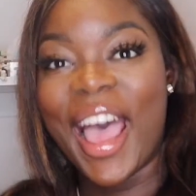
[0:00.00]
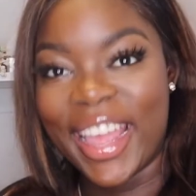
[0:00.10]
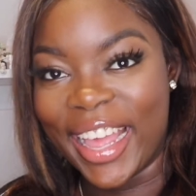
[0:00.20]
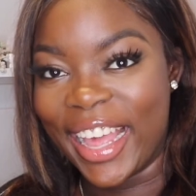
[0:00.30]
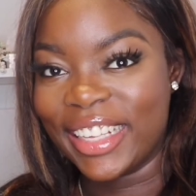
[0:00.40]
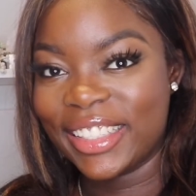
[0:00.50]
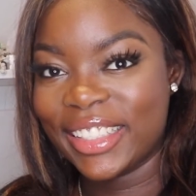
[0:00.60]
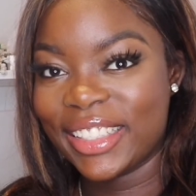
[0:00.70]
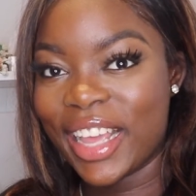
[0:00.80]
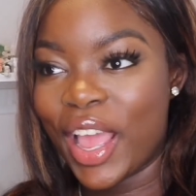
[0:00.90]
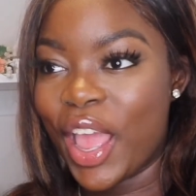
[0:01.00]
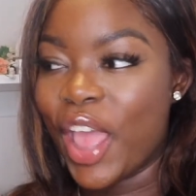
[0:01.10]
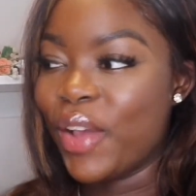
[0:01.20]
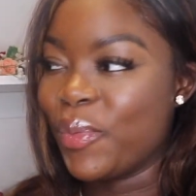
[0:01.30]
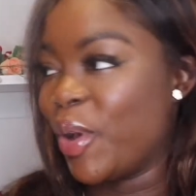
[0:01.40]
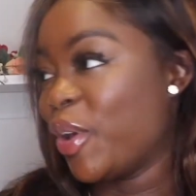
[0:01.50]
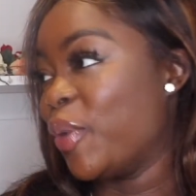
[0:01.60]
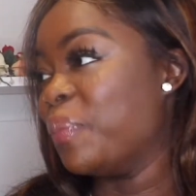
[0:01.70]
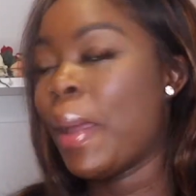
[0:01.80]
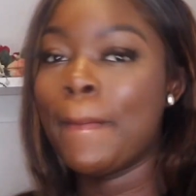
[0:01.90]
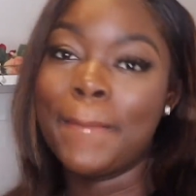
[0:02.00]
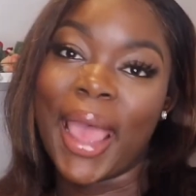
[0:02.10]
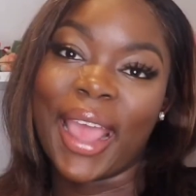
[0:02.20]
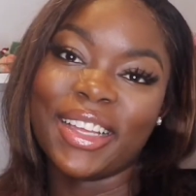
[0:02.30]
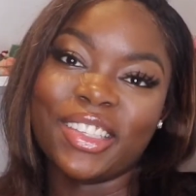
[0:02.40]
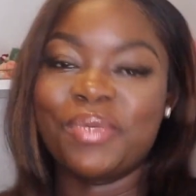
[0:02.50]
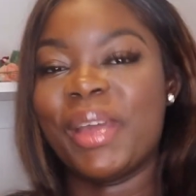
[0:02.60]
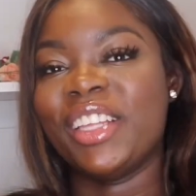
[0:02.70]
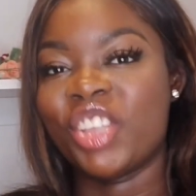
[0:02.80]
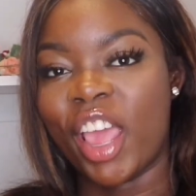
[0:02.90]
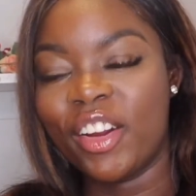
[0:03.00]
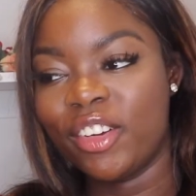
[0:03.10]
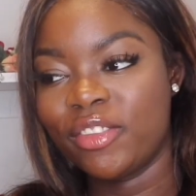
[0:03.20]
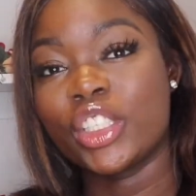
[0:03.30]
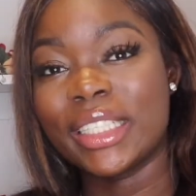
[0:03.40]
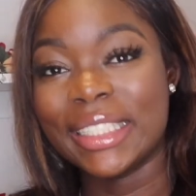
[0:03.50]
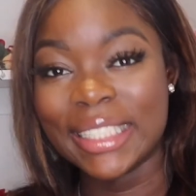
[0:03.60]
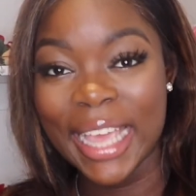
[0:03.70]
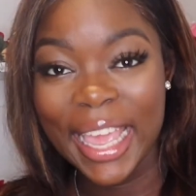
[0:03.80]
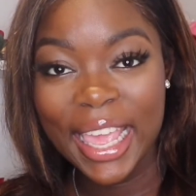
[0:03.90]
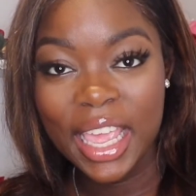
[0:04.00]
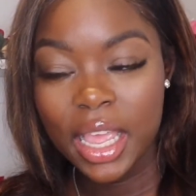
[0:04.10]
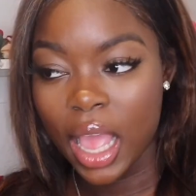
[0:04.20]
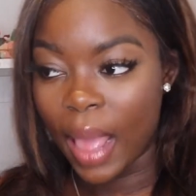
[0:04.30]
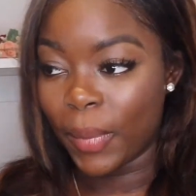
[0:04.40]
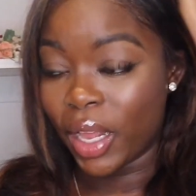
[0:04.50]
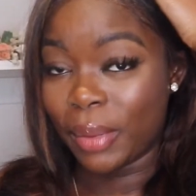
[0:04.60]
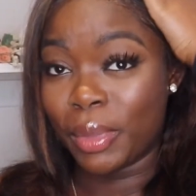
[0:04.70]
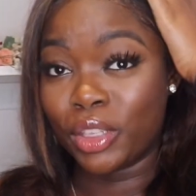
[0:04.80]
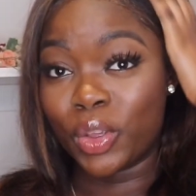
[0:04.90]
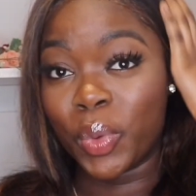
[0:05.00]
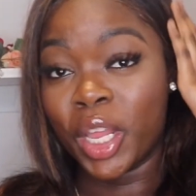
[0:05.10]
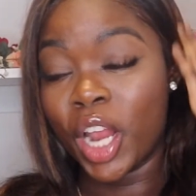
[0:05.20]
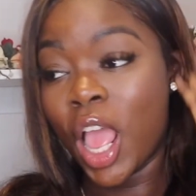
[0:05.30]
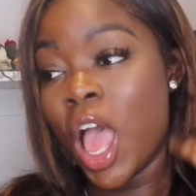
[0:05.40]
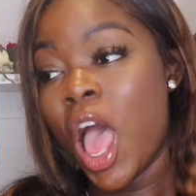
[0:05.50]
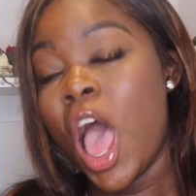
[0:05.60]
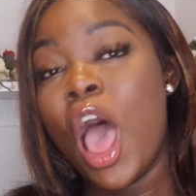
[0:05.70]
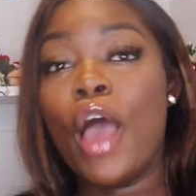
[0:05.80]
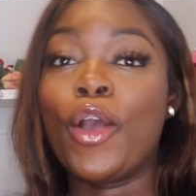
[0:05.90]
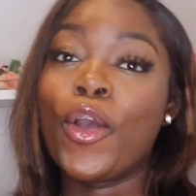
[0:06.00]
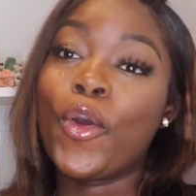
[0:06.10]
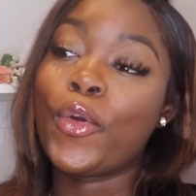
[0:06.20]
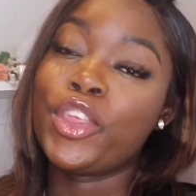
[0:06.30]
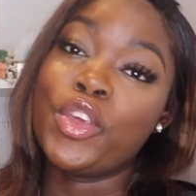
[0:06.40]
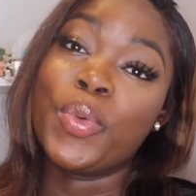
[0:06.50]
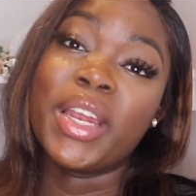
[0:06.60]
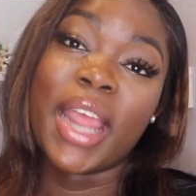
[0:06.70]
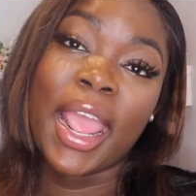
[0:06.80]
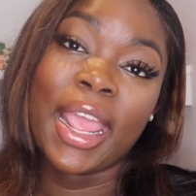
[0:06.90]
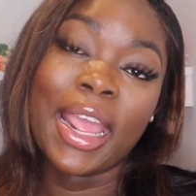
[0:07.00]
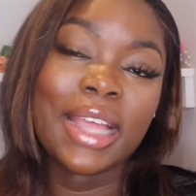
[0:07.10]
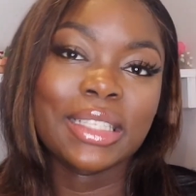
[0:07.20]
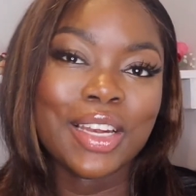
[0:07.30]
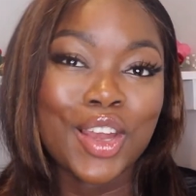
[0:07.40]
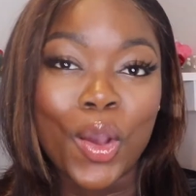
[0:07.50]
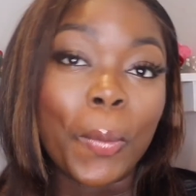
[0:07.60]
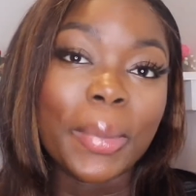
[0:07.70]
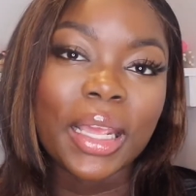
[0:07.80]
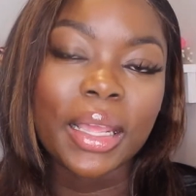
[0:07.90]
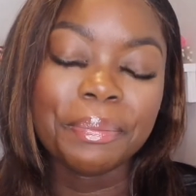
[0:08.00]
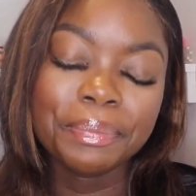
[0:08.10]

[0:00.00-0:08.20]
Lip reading: Hi guys, and welcome back to my channel. Today I'm gonna be doing a Q&A, get to know me.